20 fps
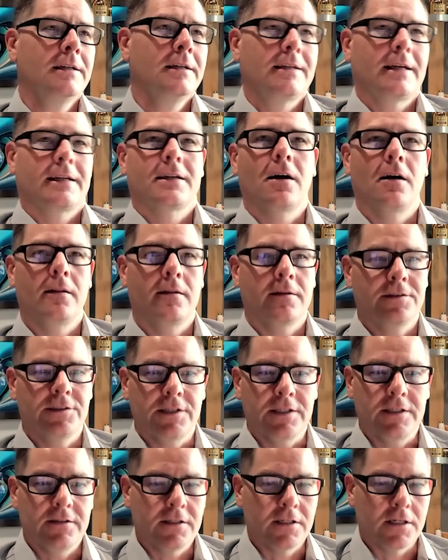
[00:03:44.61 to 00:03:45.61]

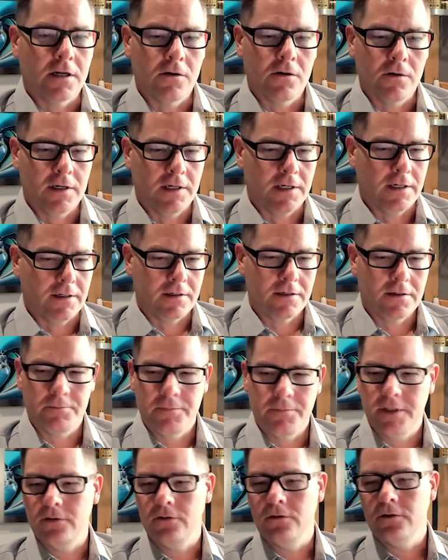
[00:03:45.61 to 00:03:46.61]
technology you know uh,
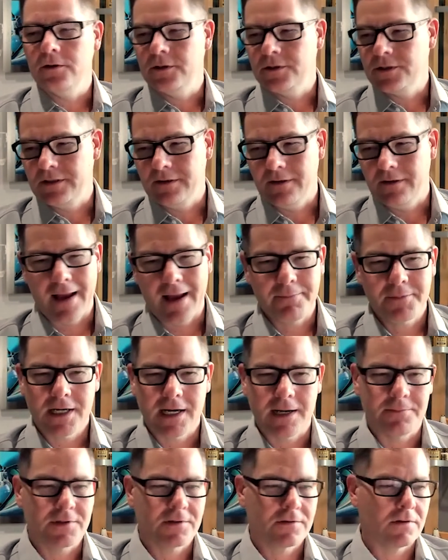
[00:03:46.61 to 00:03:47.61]
computers and
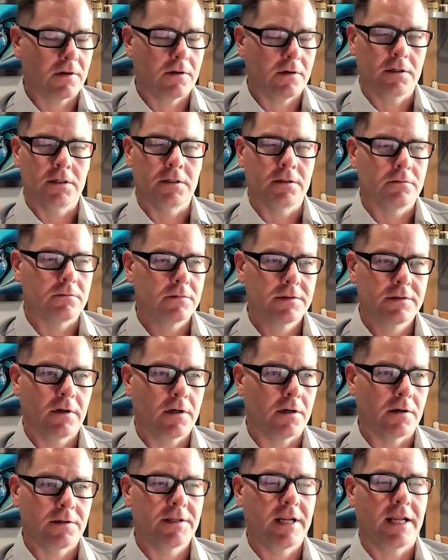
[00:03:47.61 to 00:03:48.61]
laptops are
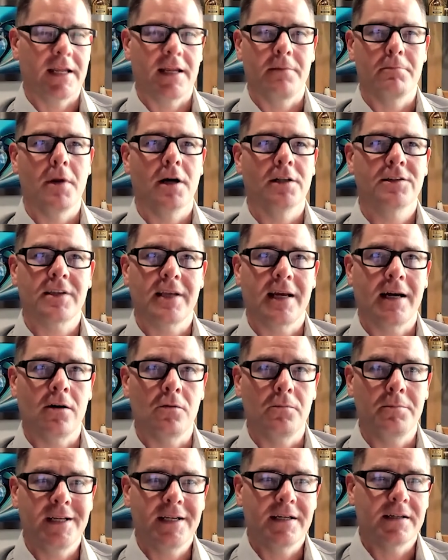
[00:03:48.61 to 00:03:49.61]
are taking months
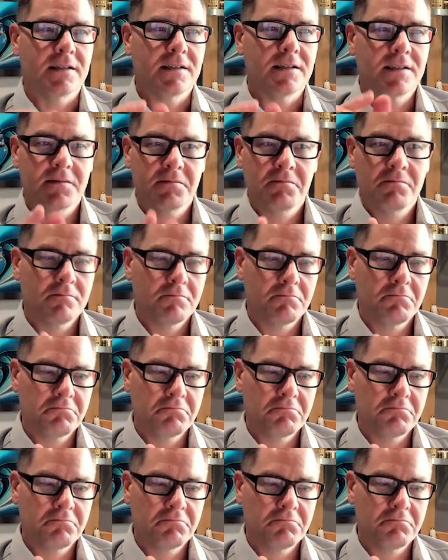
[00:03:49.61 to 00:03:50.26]
out because